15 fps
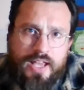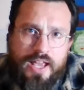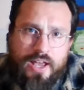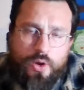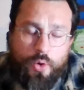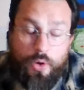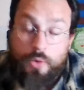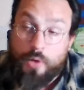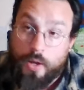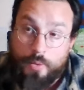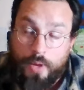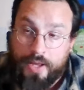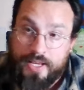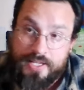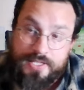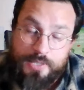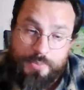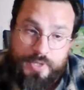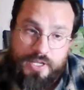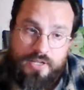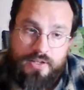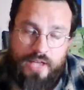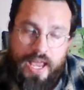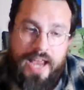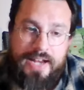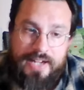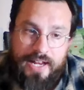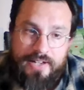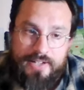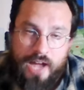or oh, I guess it'd be eight
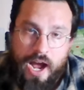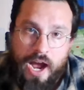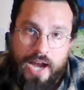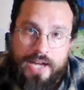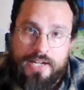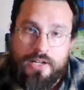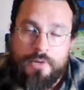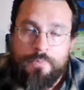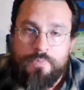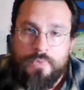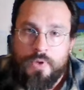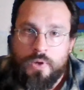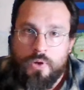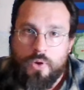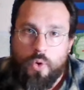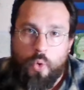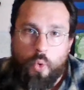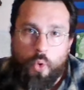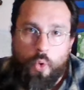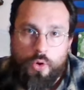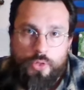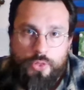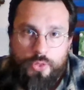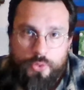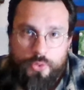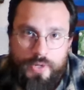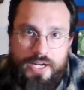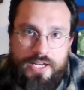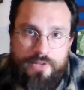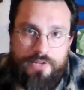and nine, or
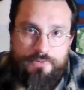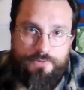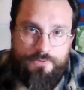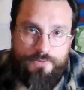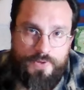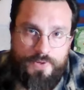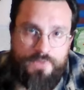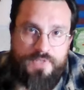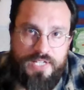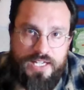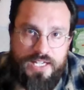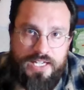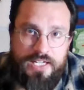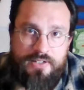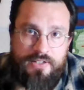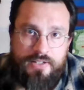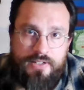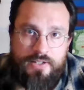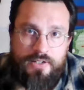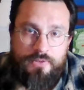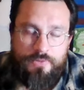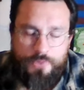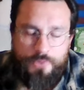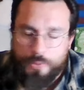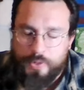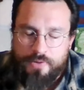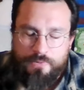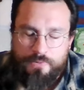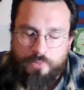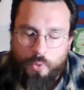three and fifteen, three
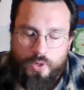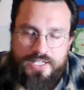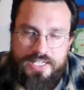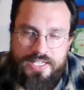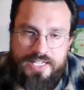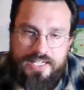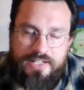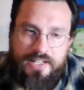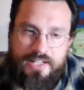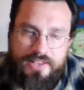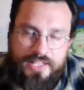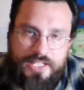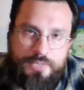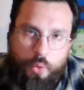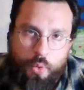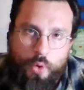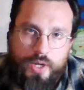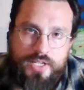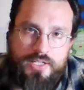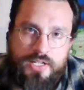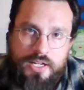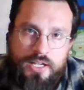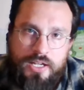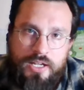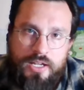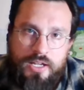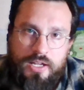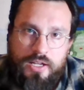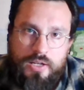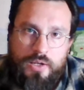and fourteen at this point.
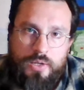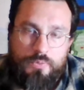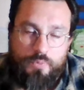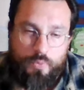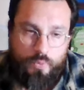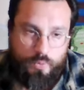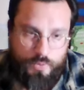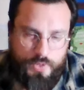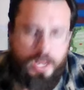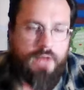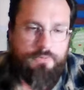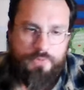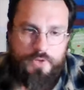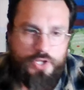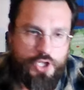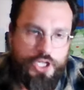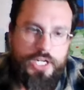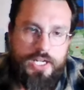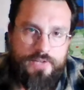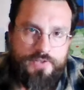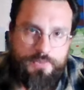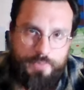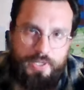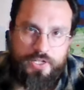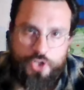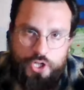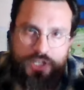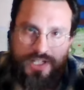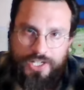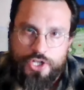It, uh, not for the Chiefs, but
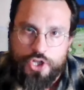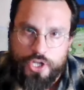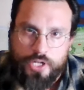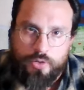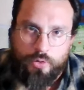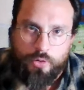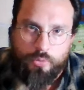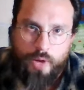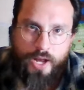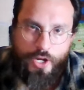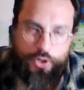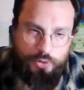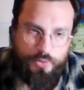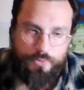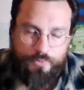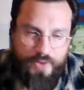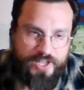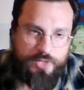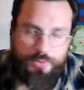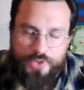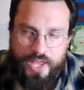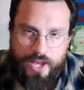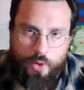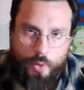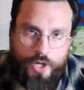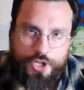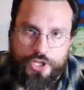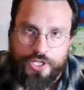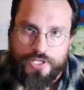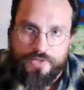just in general, right? You're faced with that
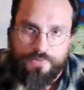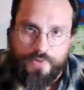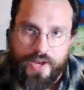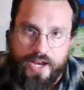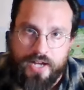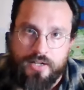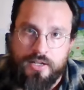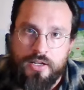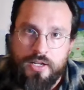question as a fan.